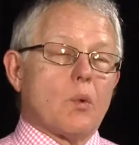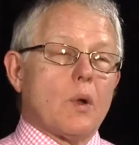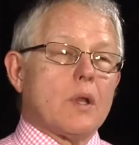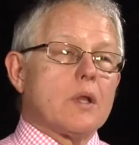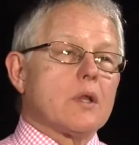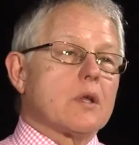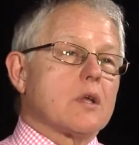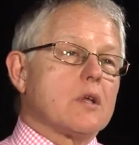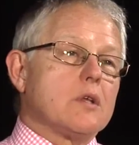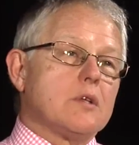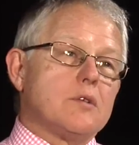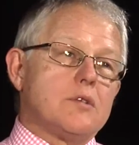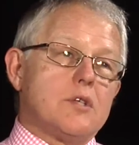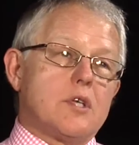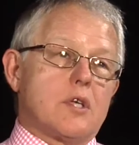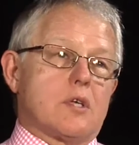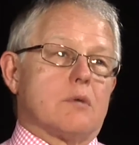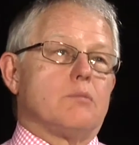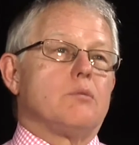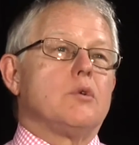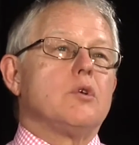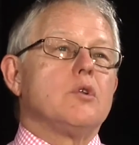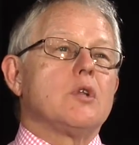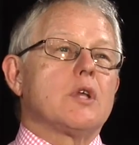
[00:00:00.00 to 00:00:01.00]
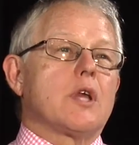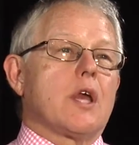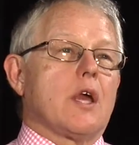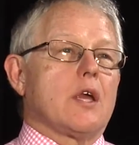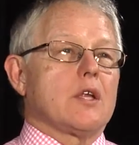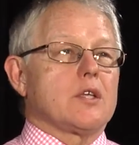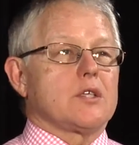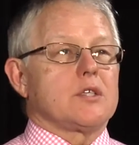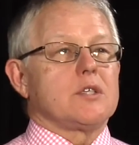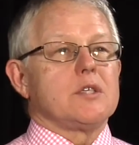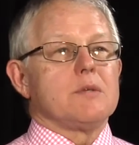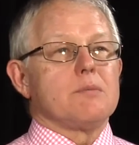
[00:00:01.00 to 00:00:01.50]
The way that she
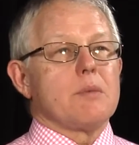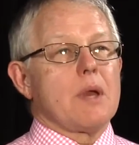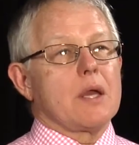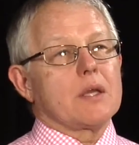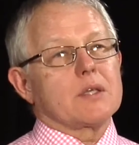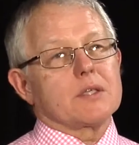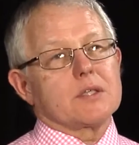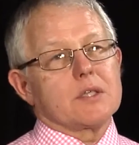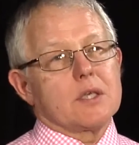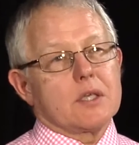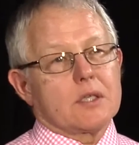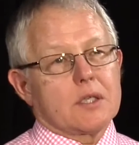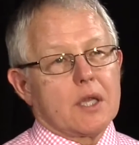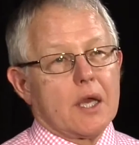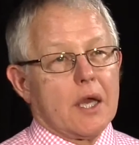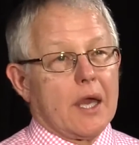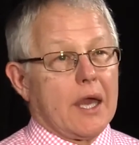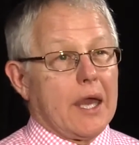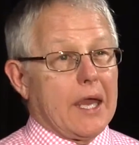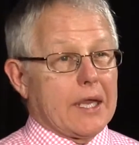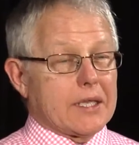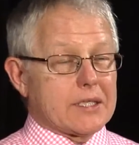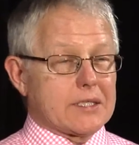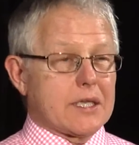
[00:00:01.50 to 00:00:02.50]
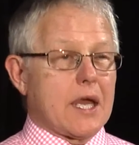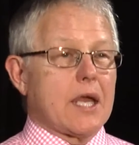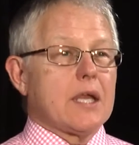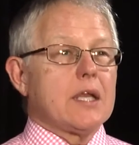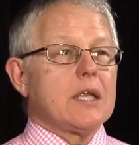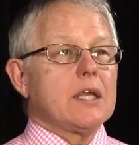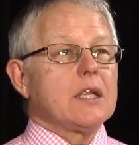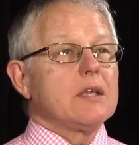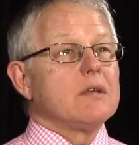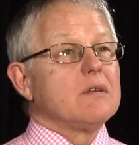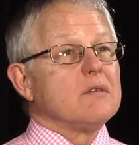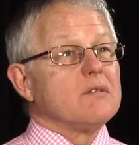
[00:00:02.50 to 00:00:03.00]
communicates, she makes it
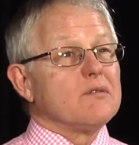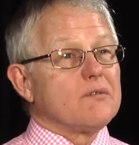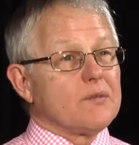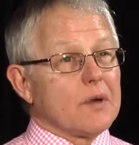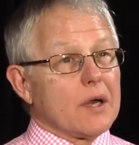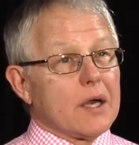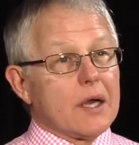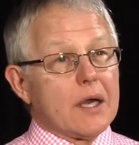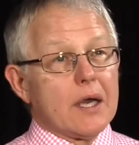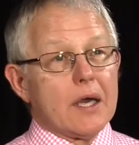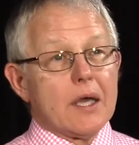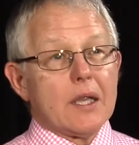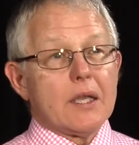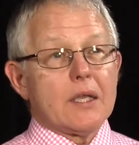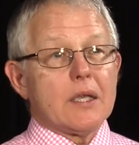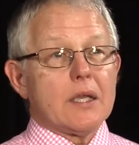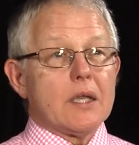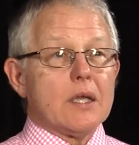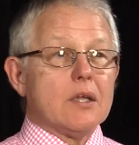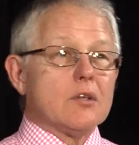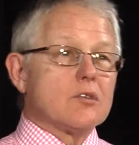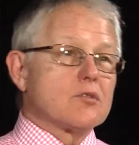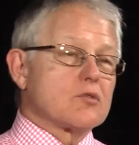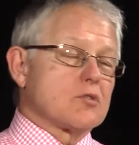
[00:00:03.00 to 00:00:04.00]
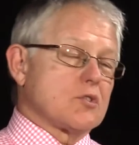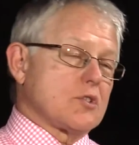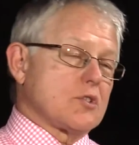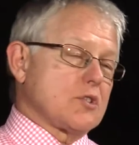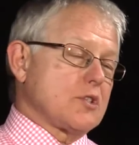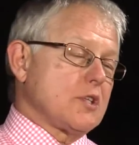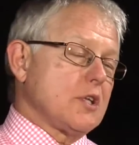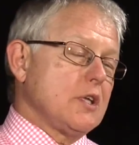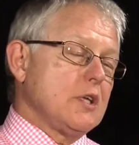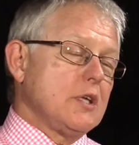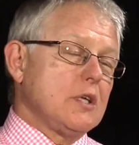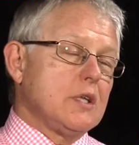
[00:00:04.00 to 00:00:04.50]
exciting, fun,
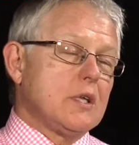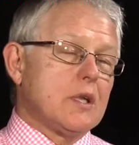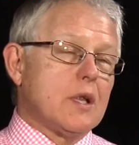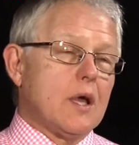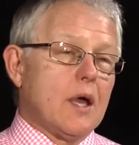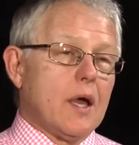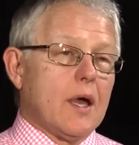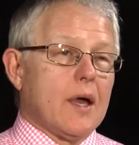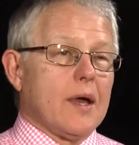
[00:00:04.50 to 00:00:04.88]
interesting.